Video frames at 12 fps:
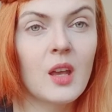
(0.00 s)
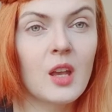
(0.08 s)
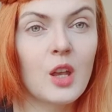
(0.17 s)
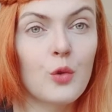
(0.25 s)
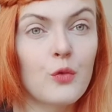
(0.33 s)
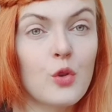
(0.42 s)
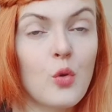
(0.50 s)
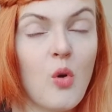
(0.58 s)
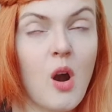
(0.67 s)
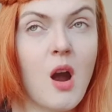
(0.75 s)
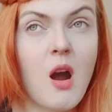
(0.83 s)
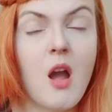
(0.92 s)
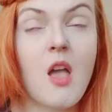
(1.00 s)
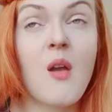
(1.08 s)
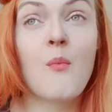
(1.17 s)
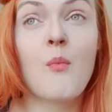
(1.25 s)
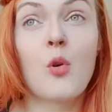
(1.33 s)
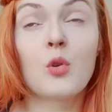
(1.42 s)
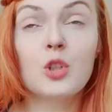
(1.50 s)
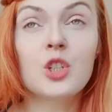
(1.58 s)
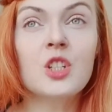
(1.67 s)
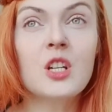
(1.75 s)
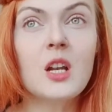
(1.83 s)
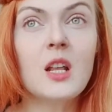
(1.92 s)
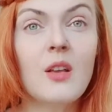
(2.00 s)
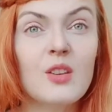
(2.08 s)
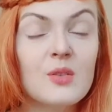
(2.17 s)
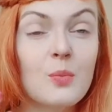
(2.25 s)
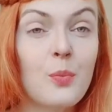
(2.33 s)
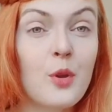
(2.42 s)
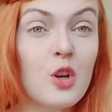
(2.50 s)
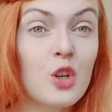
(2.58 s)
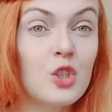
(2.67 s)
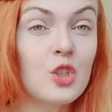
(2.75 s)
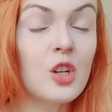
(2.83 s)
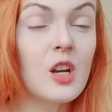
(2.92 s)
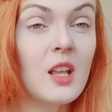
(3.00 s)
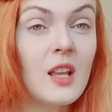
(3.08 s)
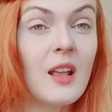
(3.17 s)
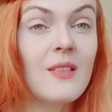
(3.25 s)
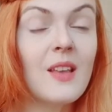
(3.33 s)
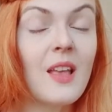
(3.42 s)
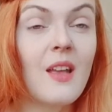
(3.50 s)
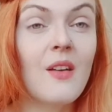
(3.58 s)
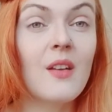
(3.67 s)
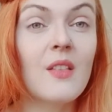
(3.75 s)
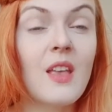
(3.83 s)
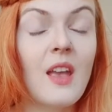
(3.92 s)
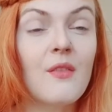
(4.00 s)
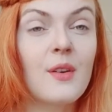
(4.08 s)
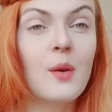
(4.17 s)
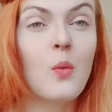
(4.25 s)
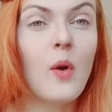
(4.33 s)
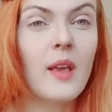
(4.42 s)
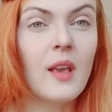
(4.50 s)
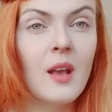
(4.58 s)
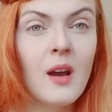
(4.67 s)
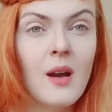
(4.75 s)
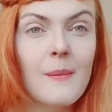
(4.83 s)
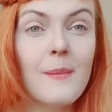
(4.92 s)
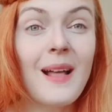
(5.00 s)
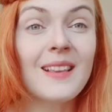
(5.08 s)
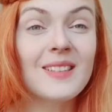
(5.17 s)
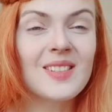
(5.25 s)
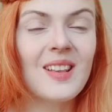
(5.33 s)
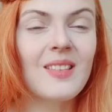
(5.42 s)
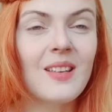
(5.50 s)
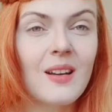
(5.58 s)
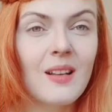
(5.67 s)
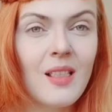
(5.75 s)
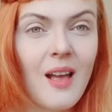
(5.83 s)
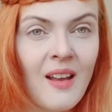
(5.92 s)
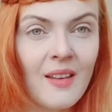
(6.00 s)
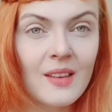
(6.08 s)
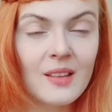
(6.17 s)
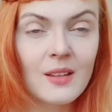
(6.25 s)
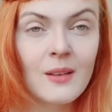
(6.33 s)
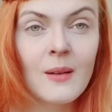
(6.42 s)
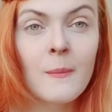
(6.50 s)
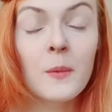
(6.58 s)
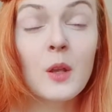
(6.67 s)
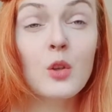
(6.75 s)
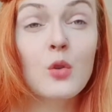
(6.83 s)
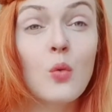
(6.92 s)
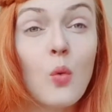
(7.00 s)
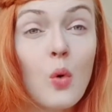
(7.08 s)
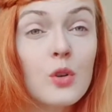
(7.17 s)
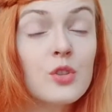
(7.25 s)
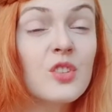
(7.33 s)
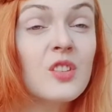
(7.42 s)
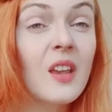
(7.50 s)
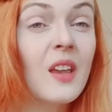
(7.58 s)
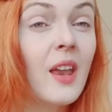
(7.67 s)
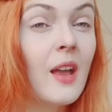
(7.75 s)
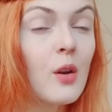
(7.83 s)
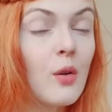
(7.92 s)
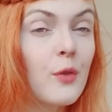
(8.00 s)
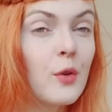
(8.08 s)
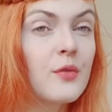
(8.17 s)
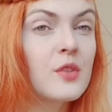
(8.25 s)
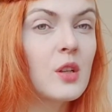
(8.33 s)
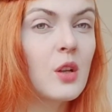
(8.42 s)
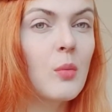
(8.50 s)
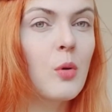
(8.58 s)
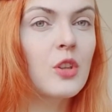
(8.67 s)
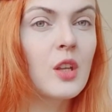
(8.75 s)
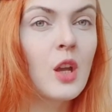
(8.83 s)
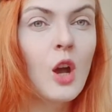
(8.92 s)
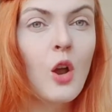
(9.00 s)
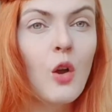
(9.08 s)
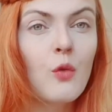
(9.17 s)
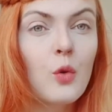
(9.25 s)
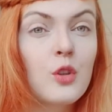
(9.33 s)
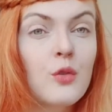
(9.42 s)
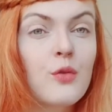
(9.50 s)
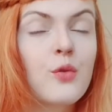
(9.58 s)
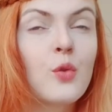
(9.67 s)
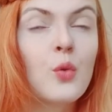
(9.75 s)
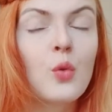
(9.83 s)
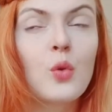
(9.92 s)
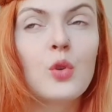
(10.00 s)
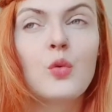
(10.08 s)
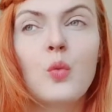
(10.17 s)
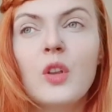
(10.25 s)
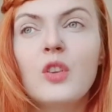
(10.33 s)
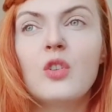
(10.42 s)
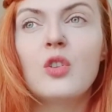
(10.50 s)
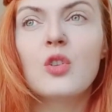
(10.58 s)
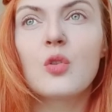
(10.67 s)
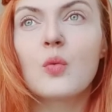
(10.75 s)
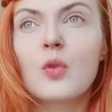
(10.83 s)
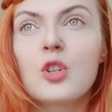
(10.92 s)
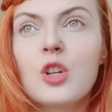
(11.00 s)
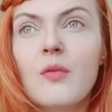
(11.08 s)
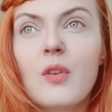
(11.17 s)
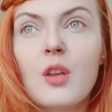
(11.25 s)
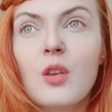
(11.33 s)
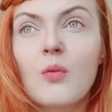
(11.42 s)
If you are emotionally, spiritually, in every way balanced and aligned, you also take care of your physical body with the food, with, whichever